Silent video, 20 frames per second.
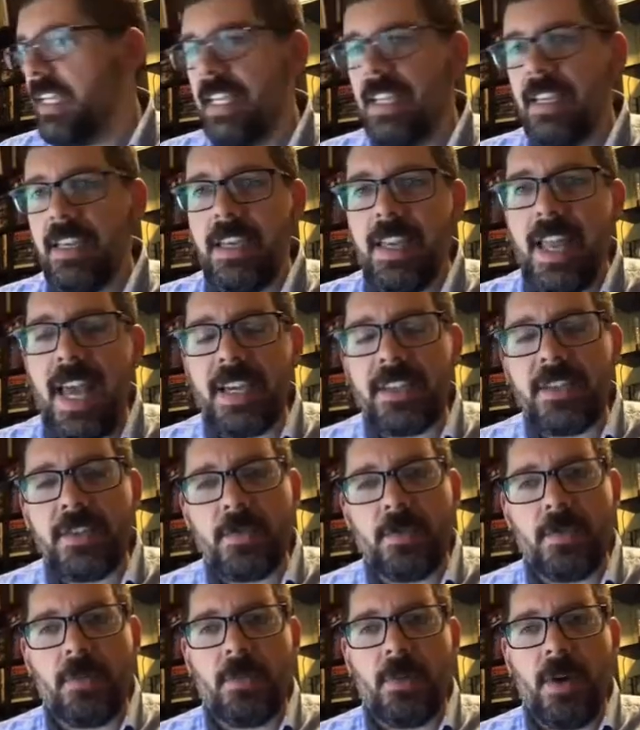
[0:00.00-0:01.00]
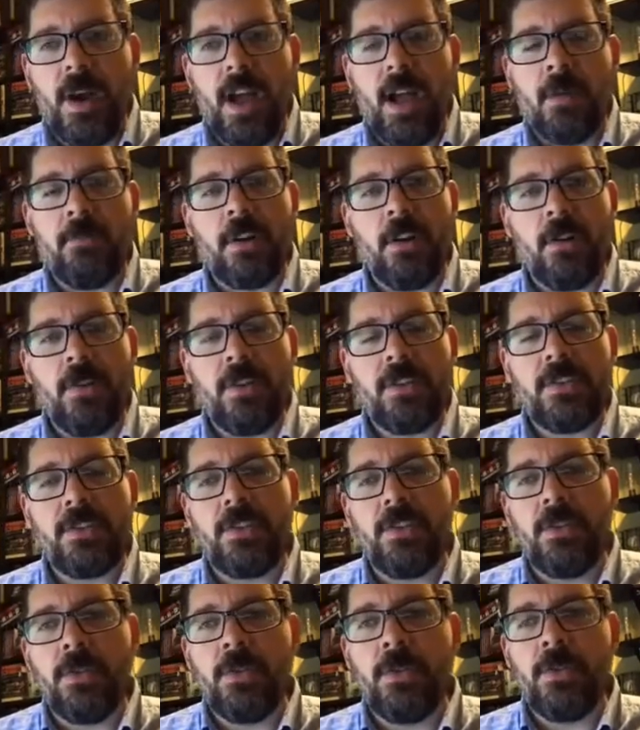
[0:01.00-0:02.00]
Next, I'm not going
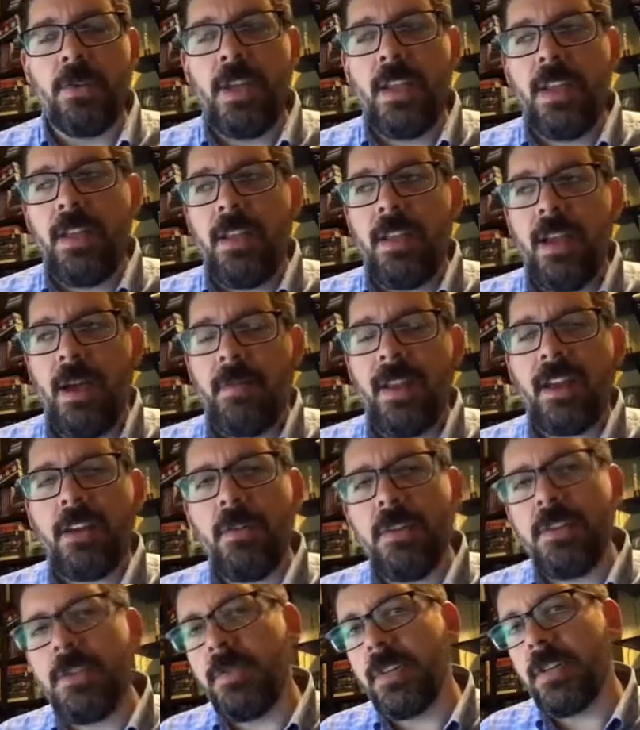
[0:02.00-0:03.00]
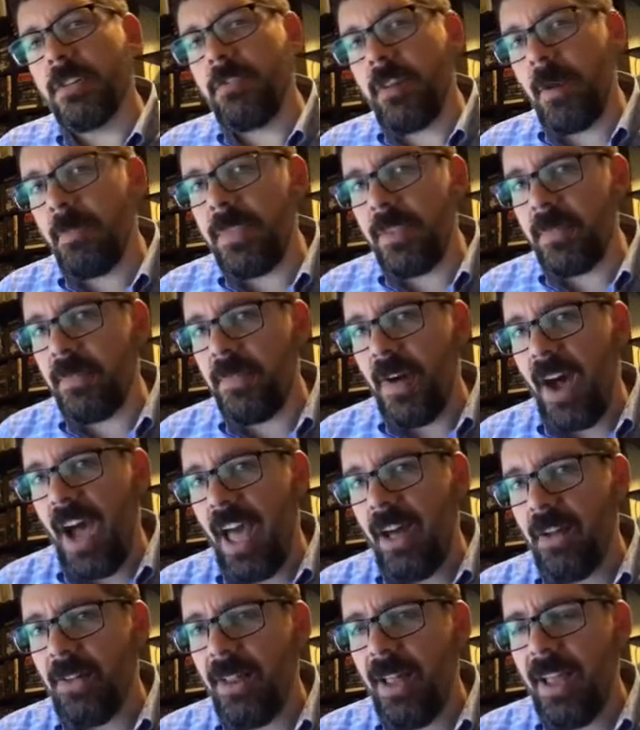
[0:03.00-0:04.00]
to encrypt the
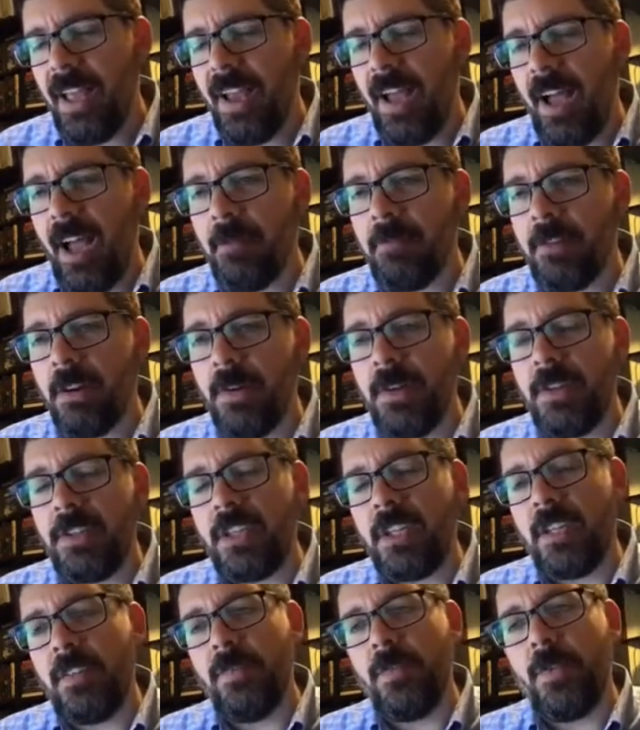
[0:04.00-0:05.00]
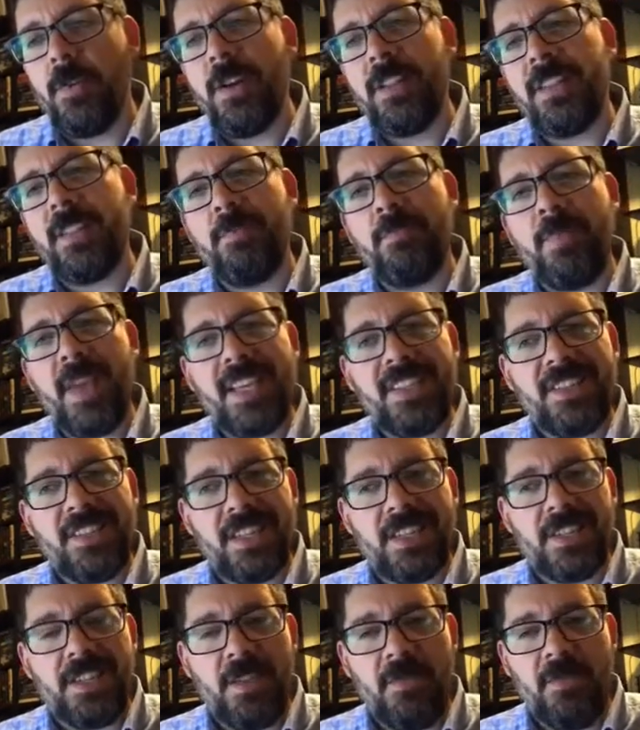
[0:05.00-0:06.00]
file. I'm going to convert it to base
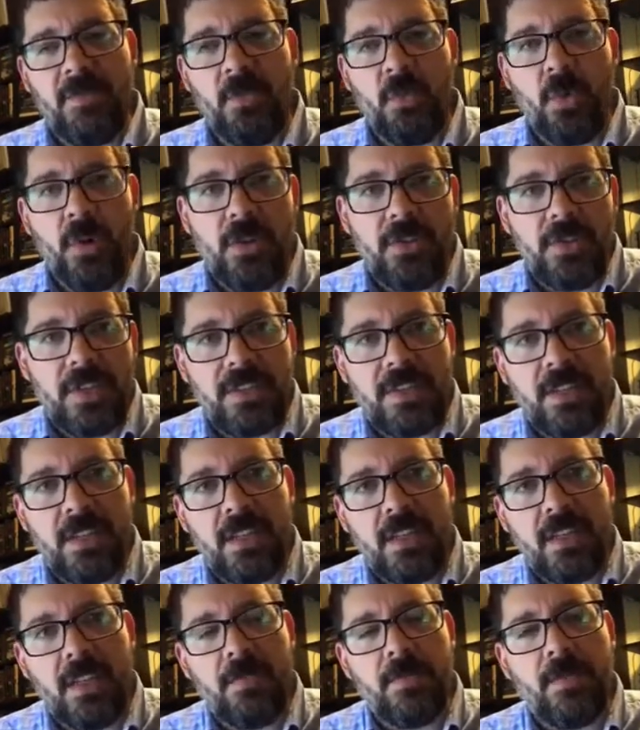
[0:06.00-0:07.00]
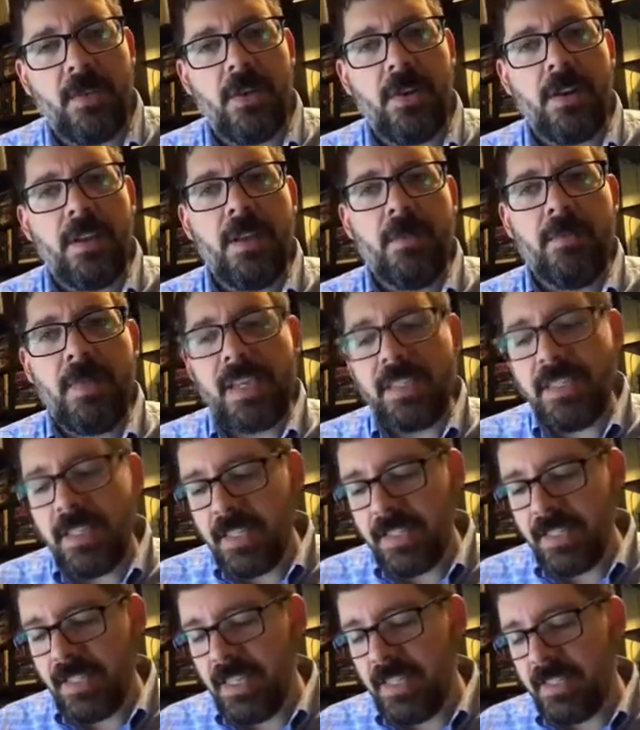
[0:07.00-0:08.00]
64. So it's going to convert, basically
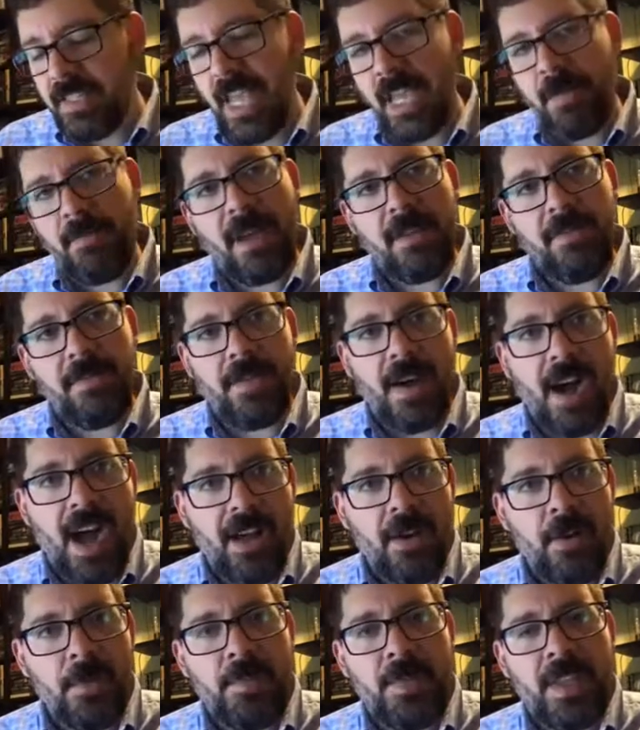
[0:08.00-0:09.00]
it's going to take my file,